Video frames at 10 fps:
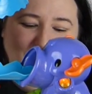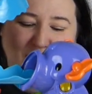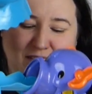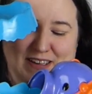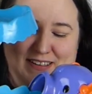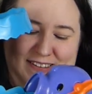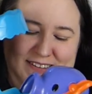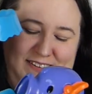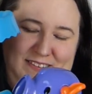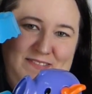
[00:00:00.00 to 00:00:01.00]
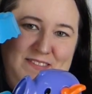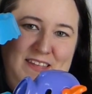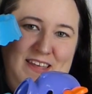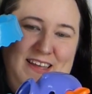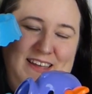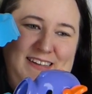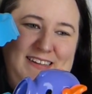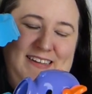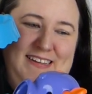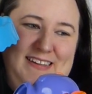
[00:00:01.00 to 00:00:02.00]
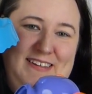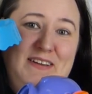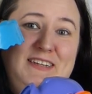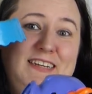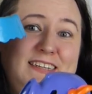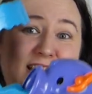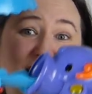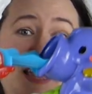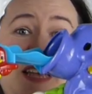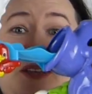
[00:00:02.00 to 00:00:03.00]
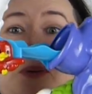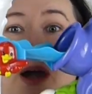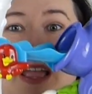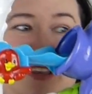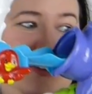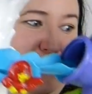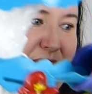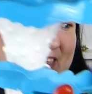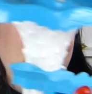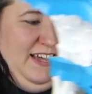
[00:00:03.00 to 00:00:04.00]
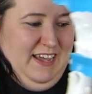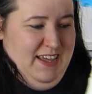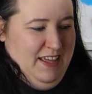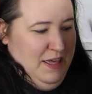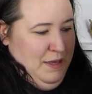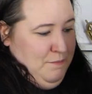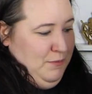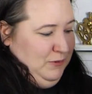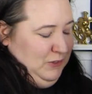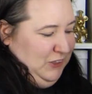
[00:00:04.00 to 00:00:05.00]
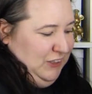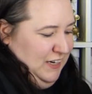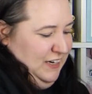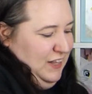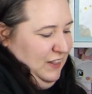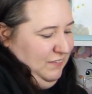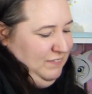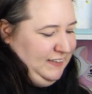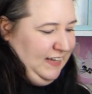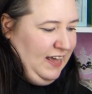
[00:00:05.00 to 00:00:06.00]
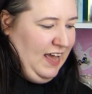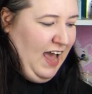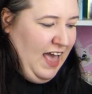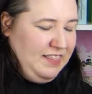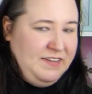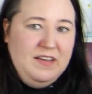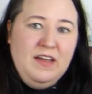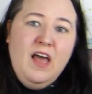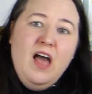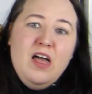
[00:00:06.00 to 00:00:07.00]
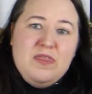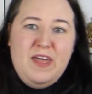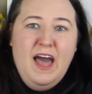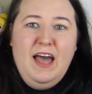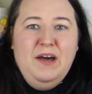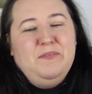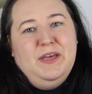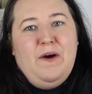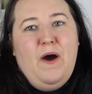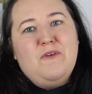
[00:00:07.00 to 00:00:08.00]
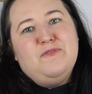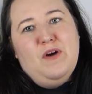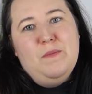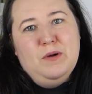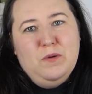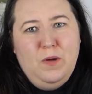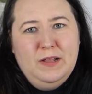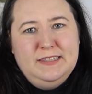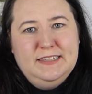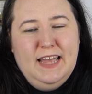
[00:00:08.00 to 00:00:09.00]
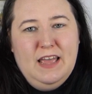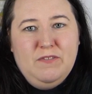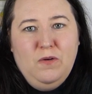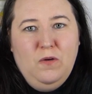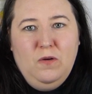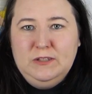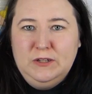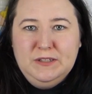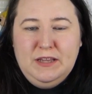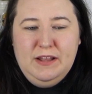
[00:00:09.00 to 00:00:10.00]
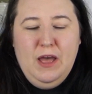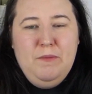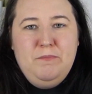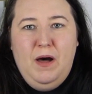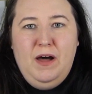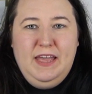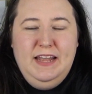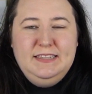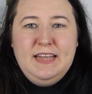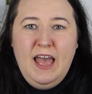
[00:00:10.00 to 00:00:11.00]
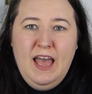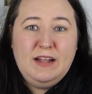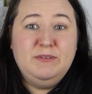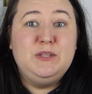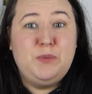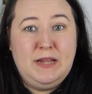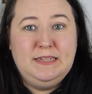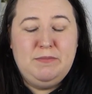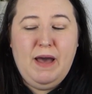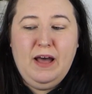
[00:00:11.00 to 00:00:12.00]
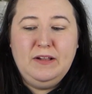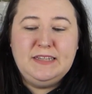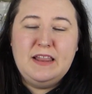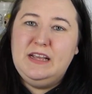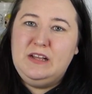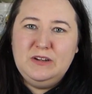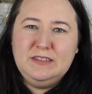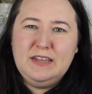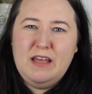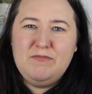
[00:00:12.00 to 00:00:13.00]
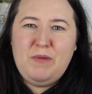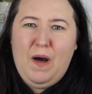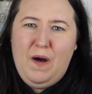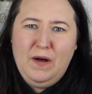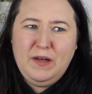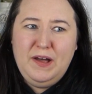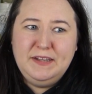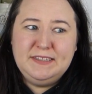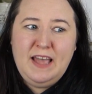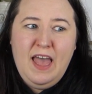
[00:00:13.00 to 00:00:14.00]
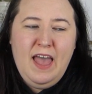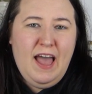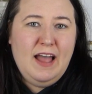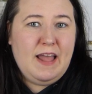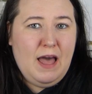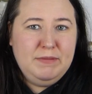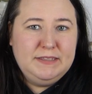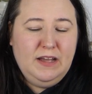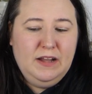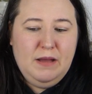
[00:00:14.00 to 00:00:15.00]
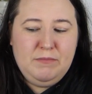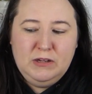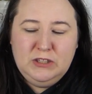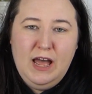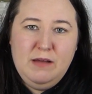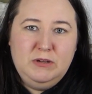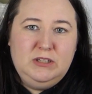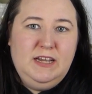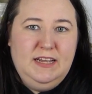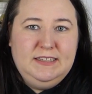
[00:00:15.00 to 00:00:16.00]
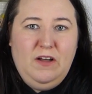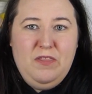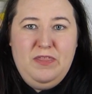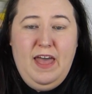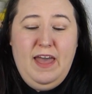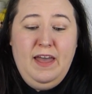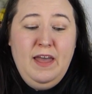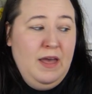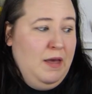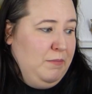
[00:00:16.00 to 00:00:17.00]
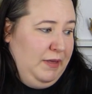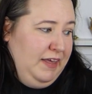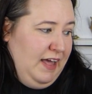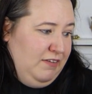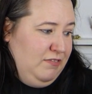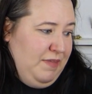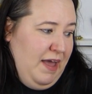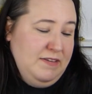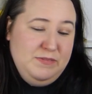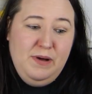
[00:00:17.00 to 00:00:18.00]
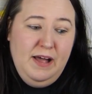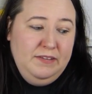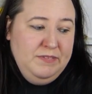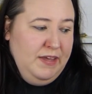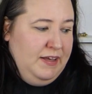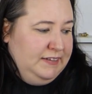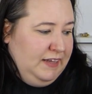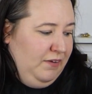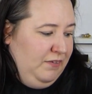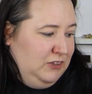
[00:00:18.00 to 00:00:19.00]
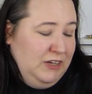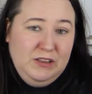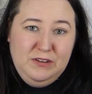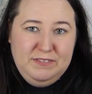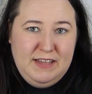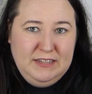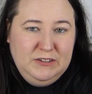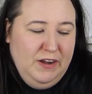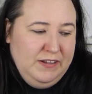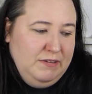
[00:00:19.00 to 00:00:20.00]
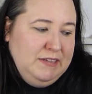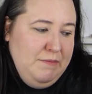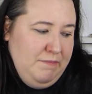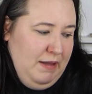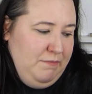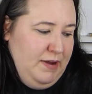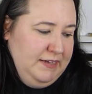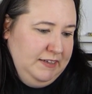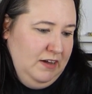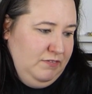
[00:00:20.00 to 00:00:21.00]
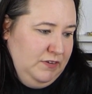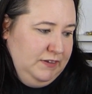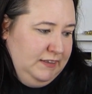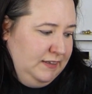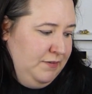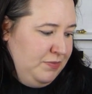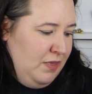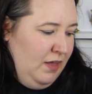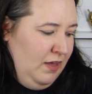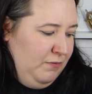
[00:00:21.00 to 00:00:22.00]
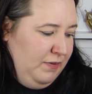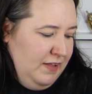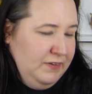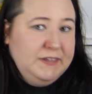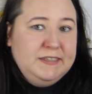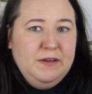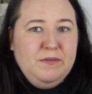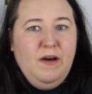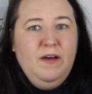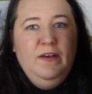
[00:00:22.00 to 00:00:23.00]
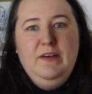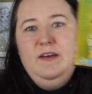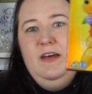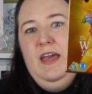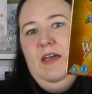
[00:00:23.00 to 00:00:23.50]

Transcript: there it is. So as you can see, it is quite noisy, but she loves it. And that we got from Quality Save, or it's also in Home Bargains. It was £20. I think you can also get it from Argos and Amazon. I'm not sure how much it is on there, but you can get it from there as well. So she loves that toy, and that was her main present of us. We then also got her